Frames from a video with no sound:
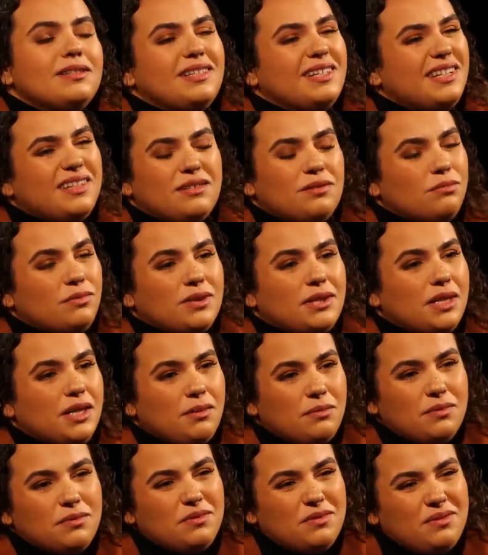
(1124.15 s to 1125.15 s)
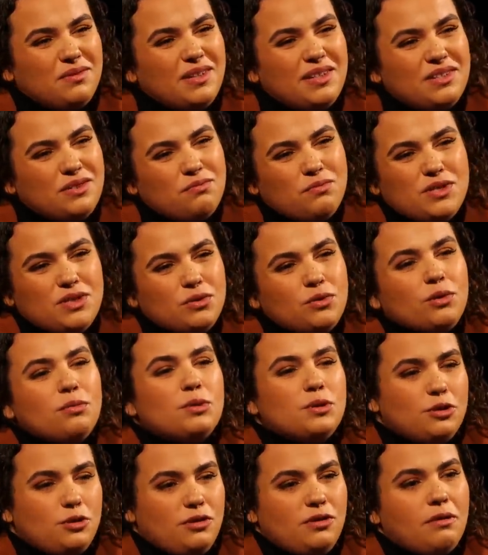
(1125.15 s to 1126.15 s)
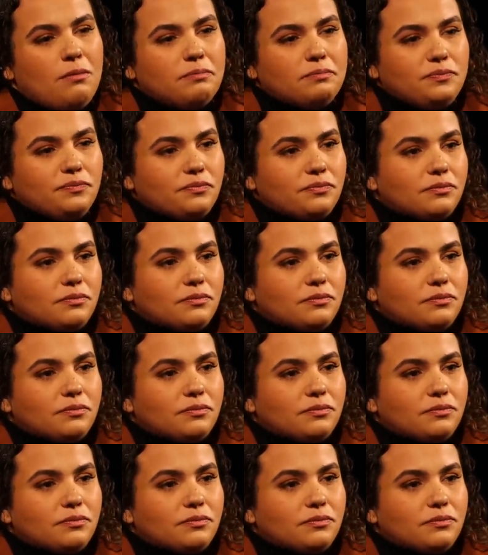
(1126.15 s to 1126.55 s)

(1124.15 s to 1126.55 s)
didn't really, it was normal to them.